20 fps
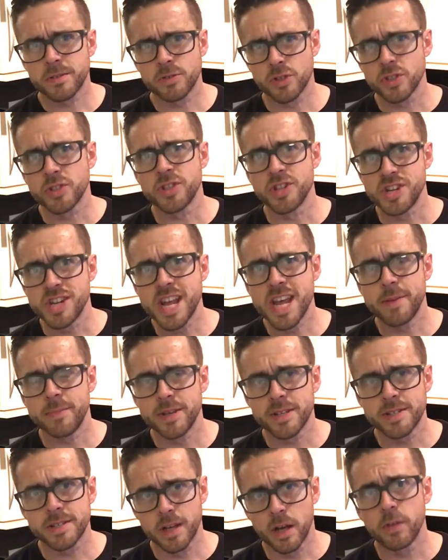Just the name
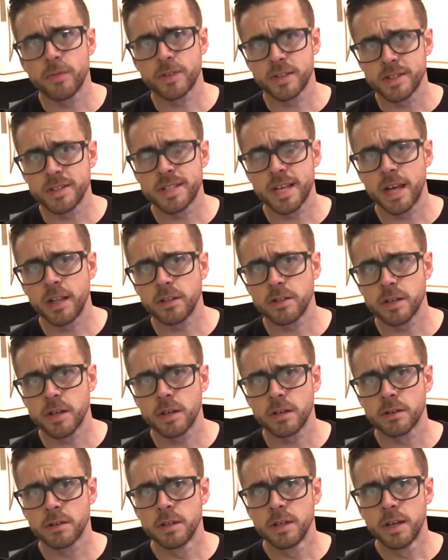itself can tell you,
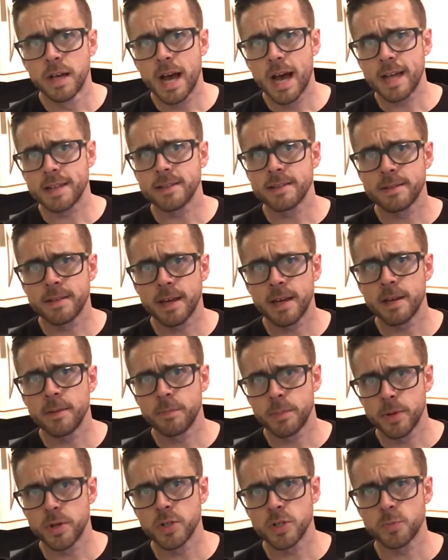
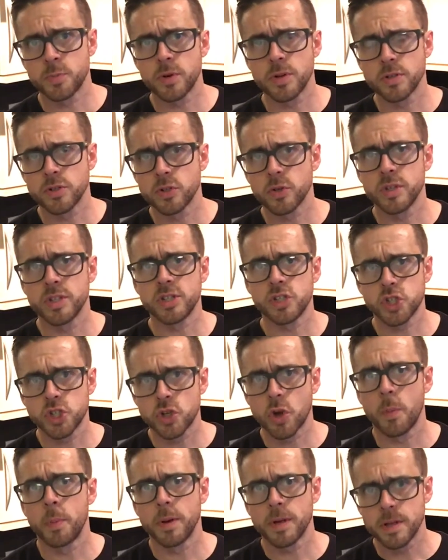antiperspirant, so it's
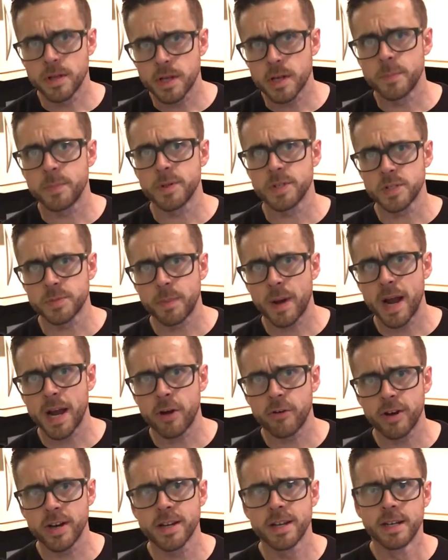stopping you
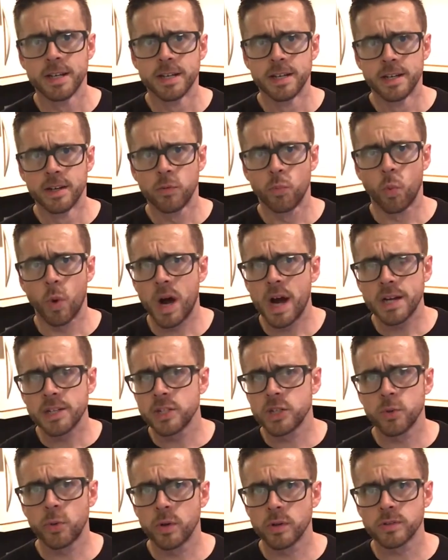perspiring. Why do
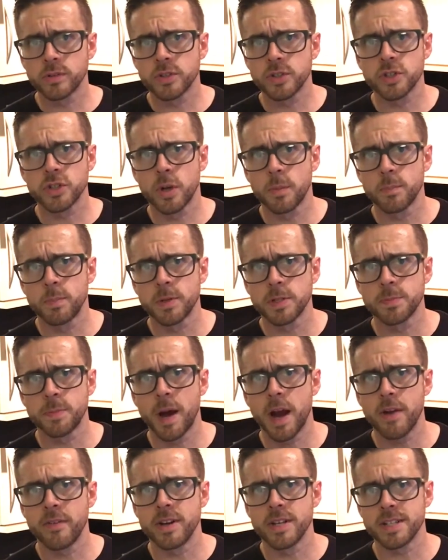you want to stop
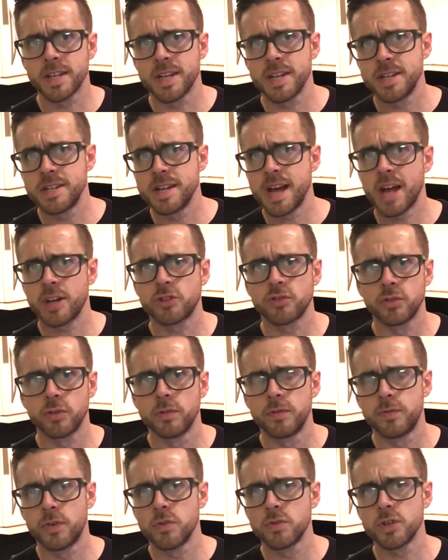perspiring? It's a natural
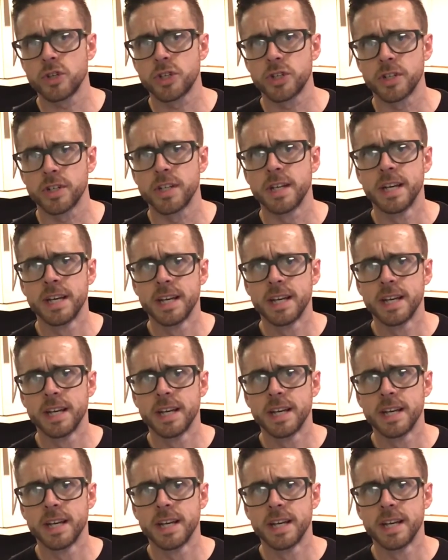function.